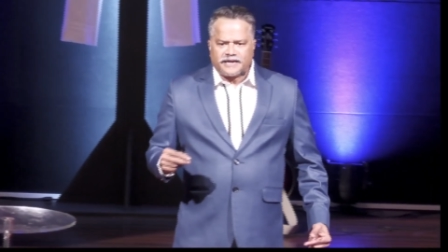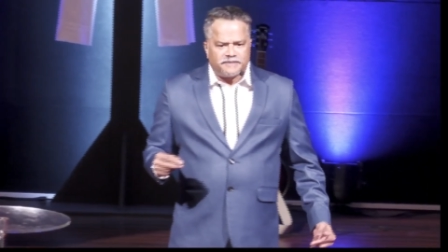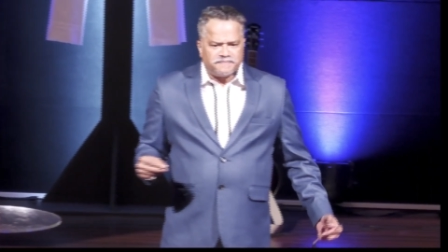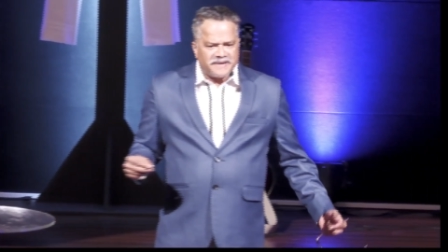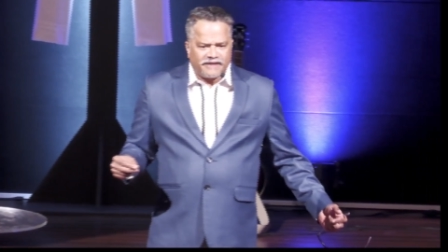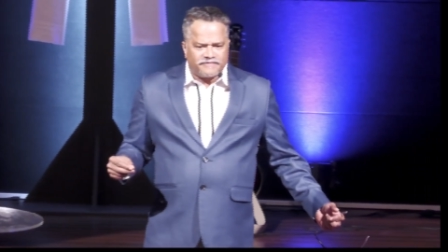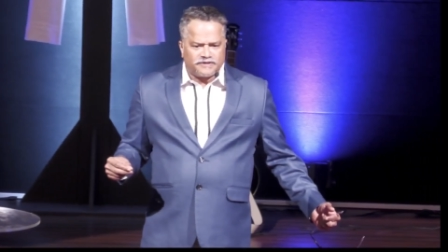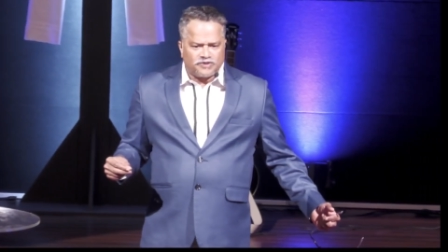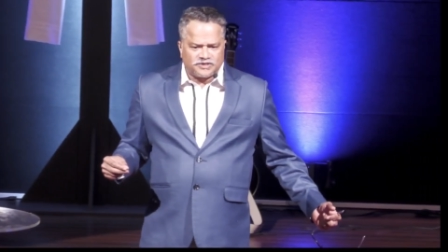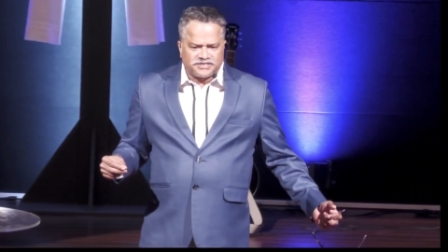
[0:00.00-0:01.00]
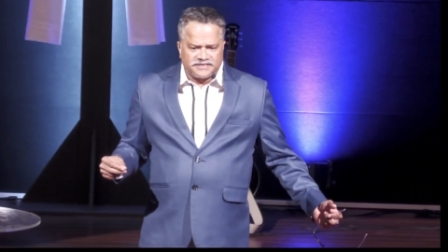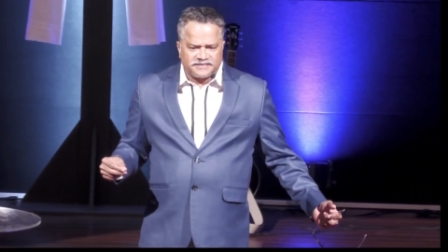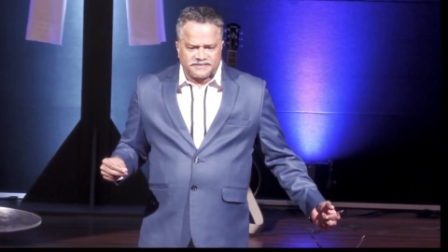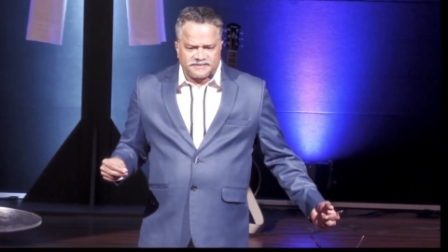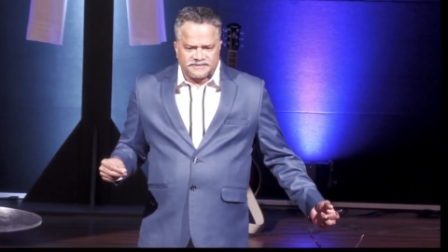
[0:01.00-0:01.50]
and behaving
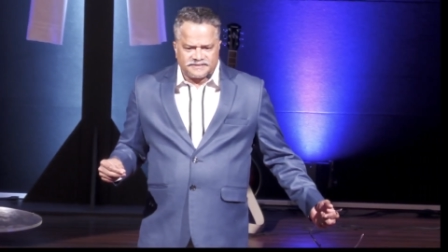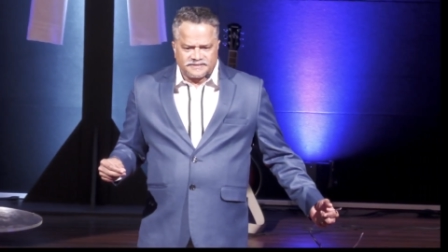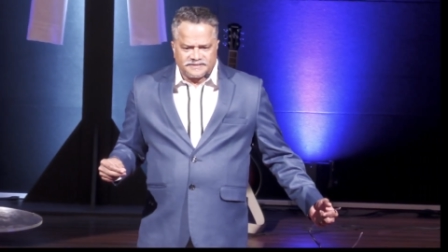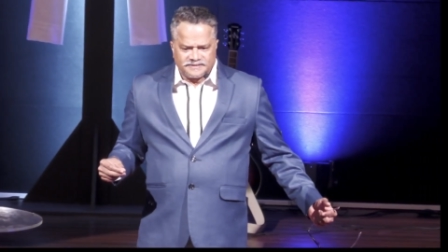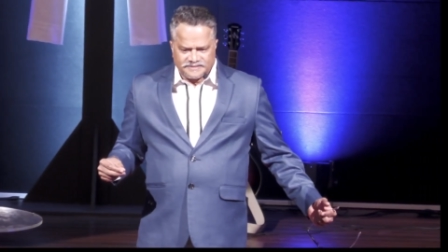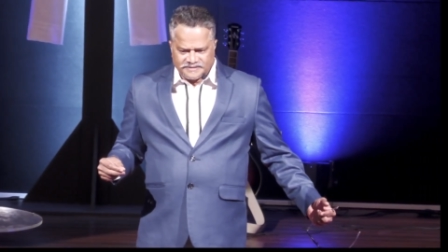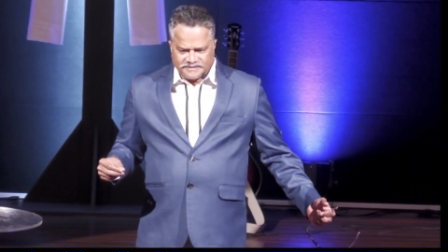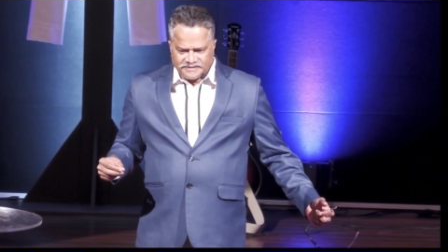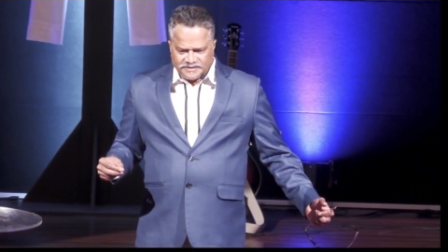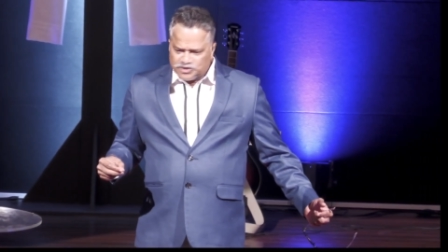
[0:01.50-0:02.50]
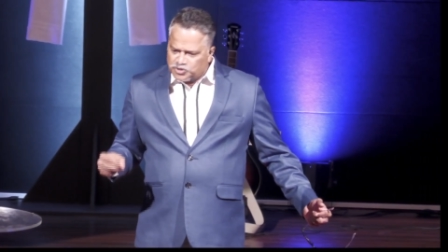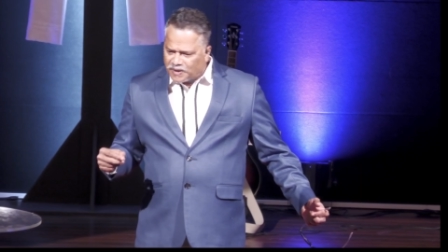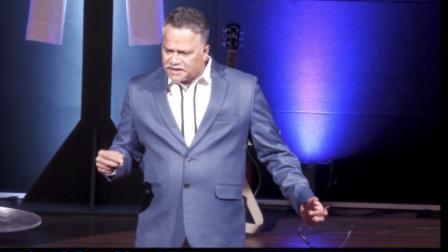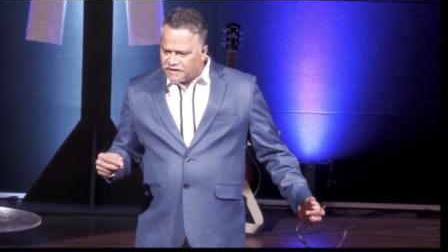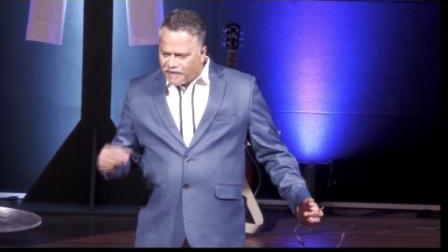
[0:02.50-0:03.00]
nonsense? You
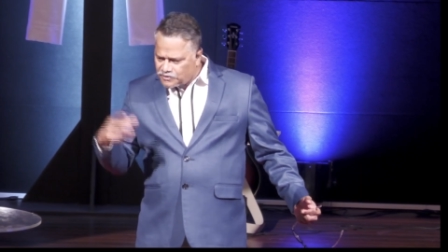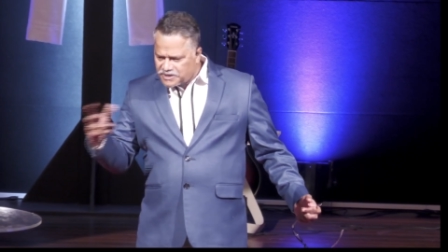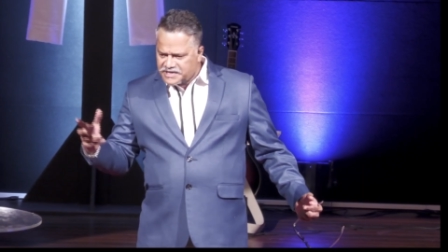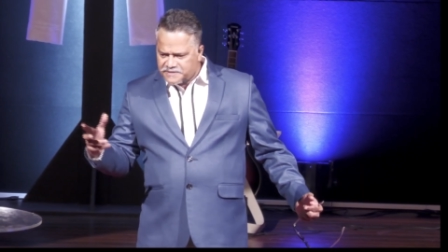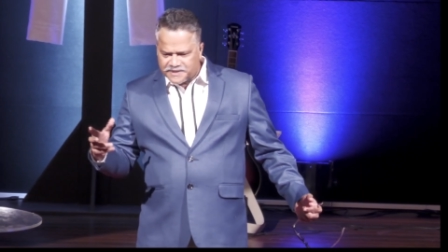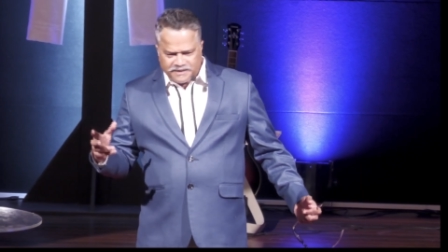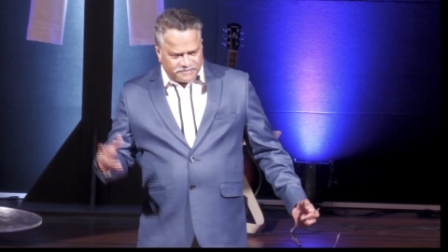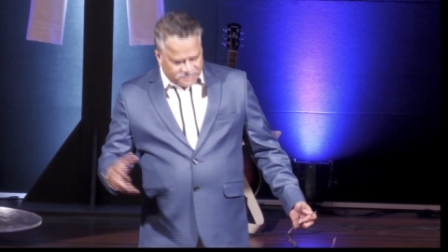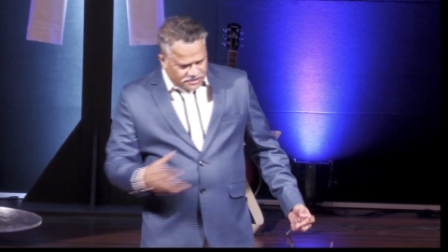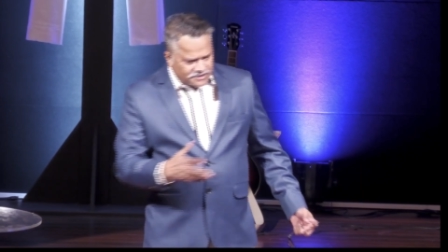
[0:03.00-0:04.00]
wonder, how did they become? So